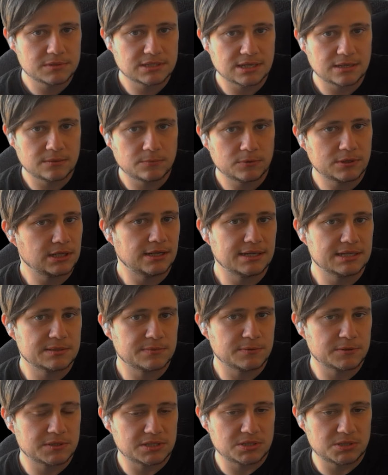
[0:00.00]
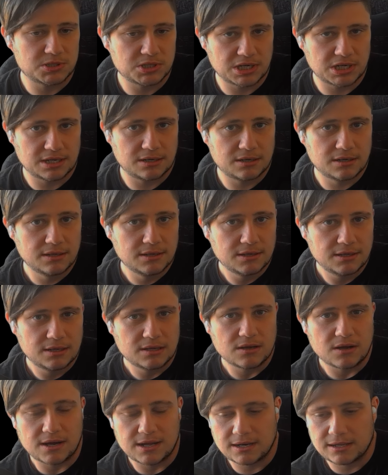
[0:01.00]
Same with the last boss in Gen.
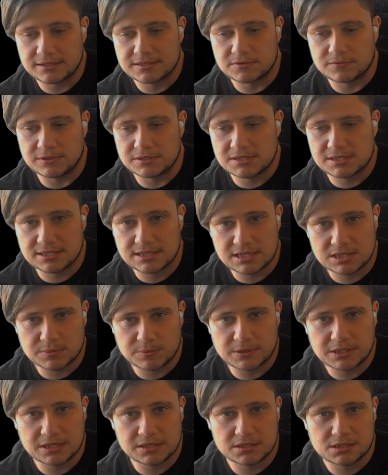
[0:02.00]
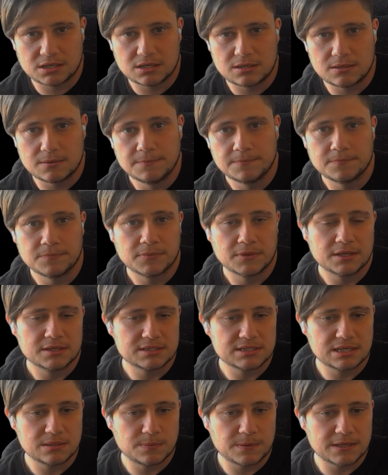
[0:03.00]
I like to run Slash Protection.
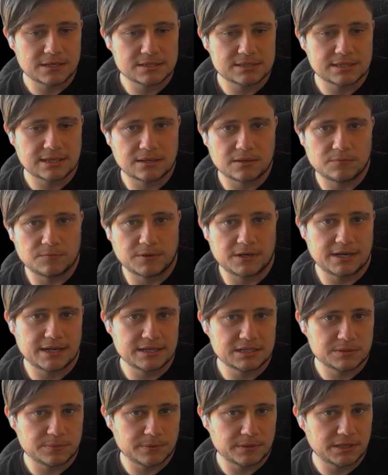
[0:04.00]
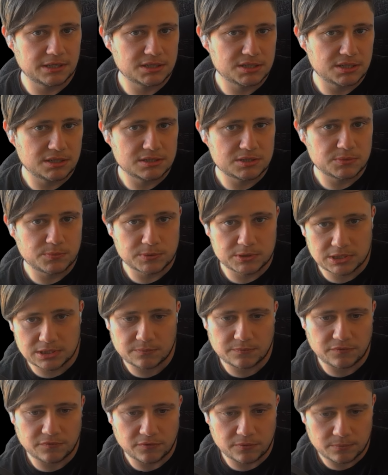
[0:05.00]
DPS, they can run Nature Protection to protect
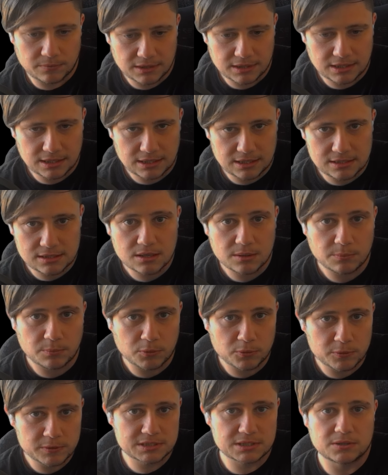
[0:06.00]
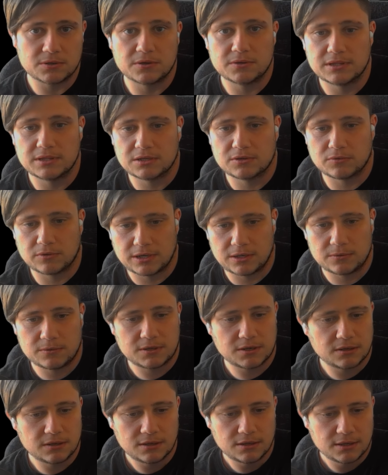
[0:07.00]
them from the poison on the
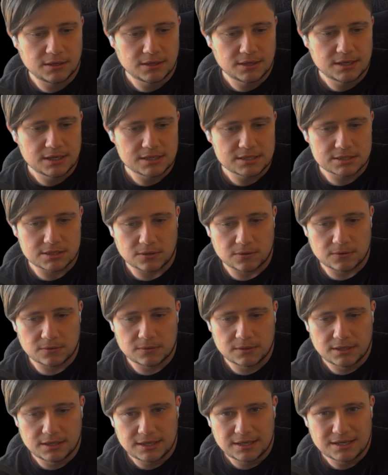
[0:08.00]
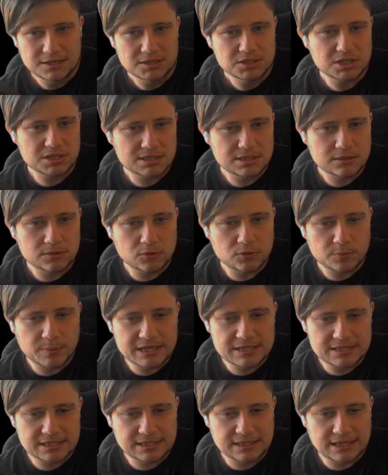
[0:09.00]
ground. So just a little
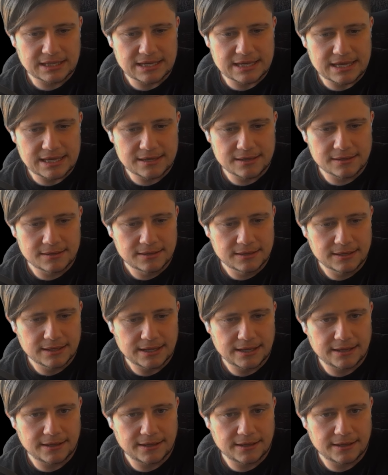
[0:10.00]
basic thing here.